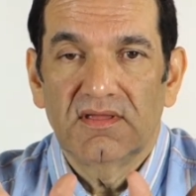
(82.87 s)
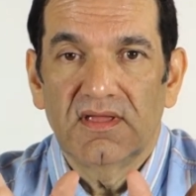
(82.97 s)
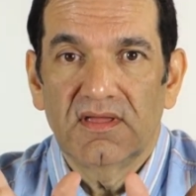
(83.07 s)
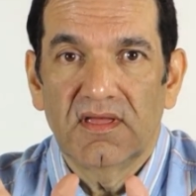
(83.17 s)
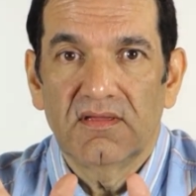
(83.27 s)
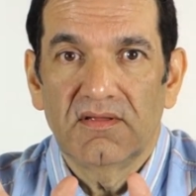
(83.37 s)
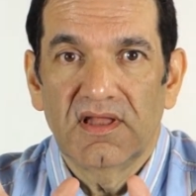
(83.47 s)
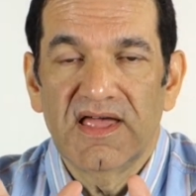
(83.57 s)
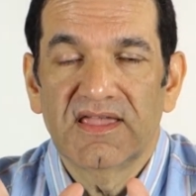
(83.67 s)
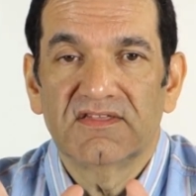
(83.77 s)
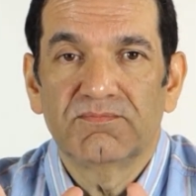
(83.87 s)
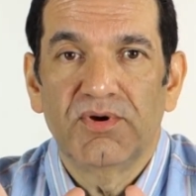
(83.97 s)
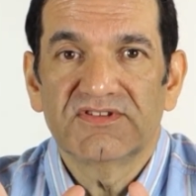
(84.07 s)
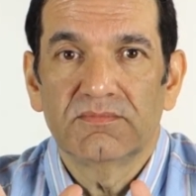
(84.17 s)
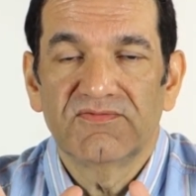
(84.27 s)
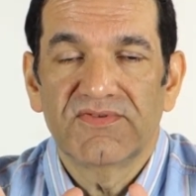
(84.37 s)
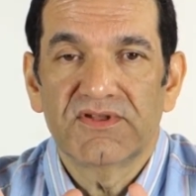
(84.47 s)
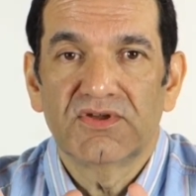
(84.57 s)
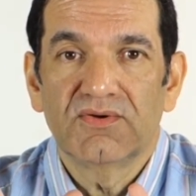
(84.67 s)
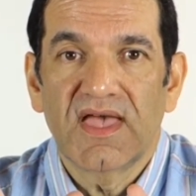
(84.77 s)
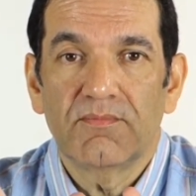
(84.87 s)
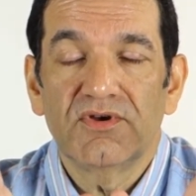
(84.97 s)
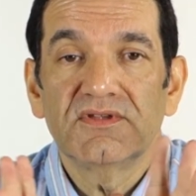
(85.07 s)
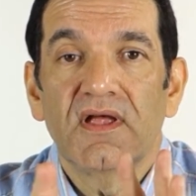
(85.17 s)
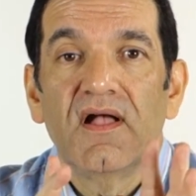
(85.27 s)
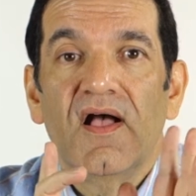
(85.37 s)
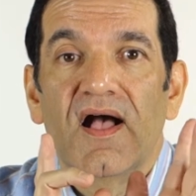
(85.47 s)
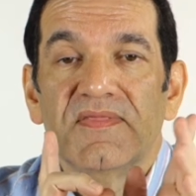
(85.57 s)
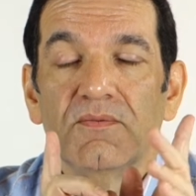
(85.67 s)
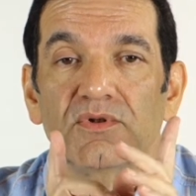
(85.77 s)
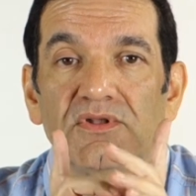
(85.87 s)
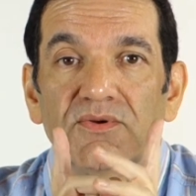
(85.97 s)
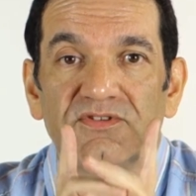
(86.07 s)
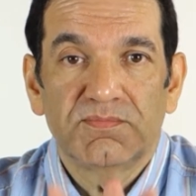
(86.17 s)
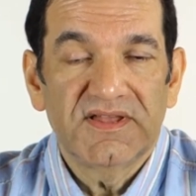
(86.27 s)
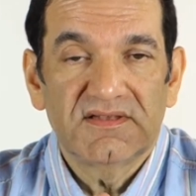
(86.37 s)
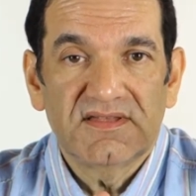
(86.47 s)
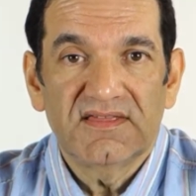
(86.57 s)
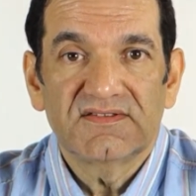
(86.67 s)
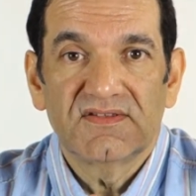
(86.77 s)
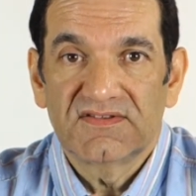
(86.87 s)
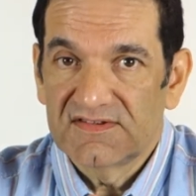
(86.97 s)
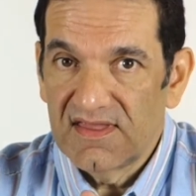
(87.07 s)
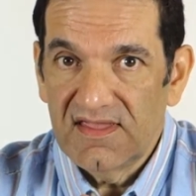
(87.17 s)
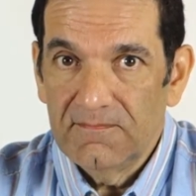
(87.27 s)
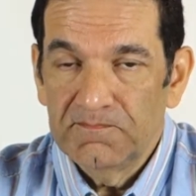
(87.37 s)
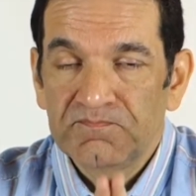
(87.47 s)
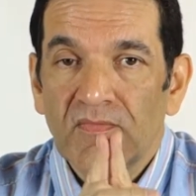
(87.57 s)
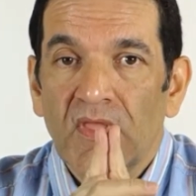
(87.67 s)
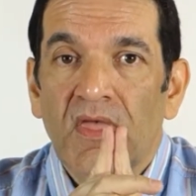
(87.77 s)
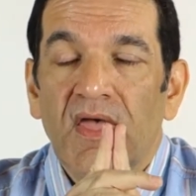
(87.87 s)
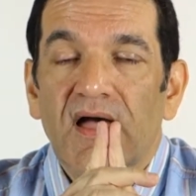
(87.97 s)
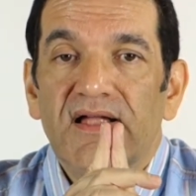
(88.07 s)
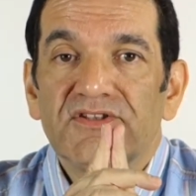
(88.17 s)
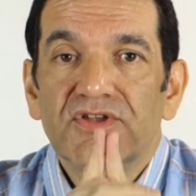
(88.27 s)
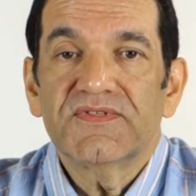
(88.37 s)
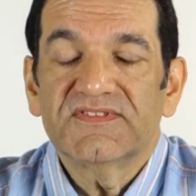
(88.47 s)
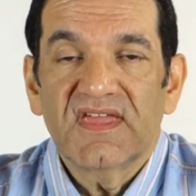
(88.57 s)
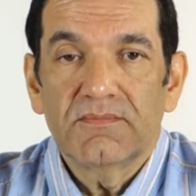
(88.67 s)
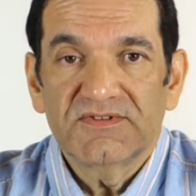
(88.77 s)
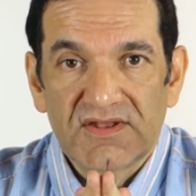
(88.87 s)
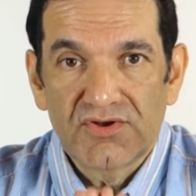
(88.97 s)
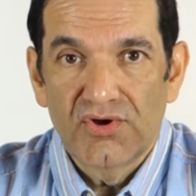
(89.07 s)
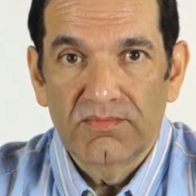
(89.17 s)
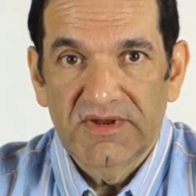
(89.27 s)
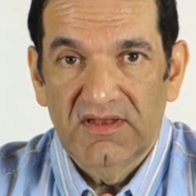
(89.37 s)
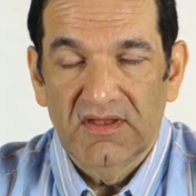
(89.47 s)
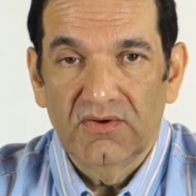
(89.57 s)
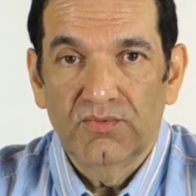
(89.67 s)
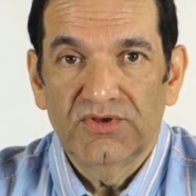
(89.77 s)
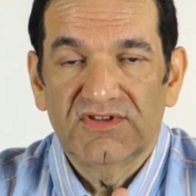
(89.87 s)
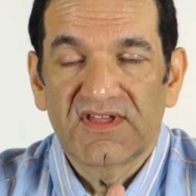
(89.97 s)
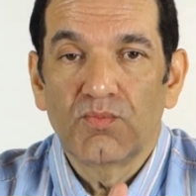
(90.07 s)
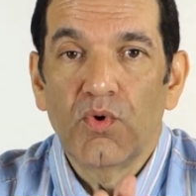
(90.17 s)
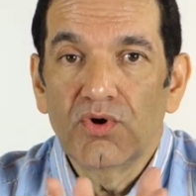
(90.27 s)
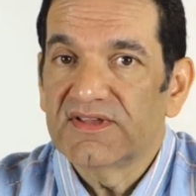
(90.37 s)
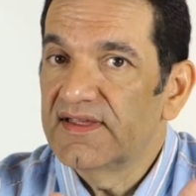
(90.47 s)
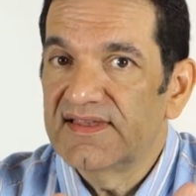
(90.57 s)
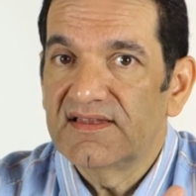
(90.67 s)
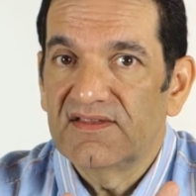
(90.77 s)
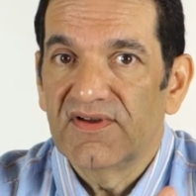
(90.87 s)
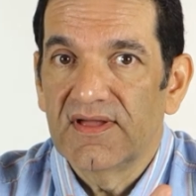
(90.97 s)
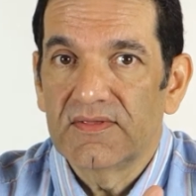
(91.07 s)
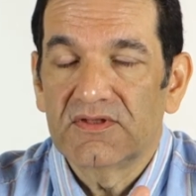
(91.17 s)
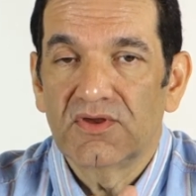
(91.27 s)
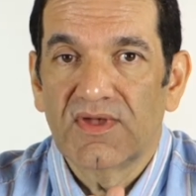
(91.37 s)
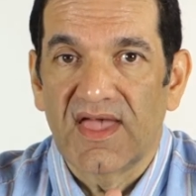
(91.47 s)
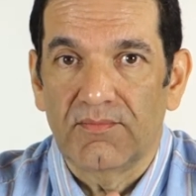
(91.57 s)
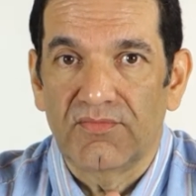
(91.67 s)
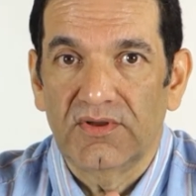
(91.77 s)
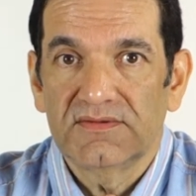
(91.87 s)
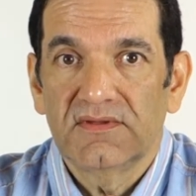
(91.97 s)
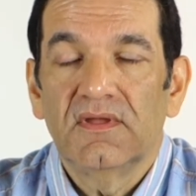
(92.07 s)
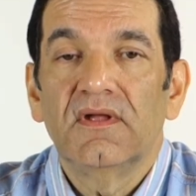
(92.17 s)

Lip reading: alike as possible for the two cameras, and then we'll do a split test to see. I'll do the same as I normally do, which is I won't identify the two cameras.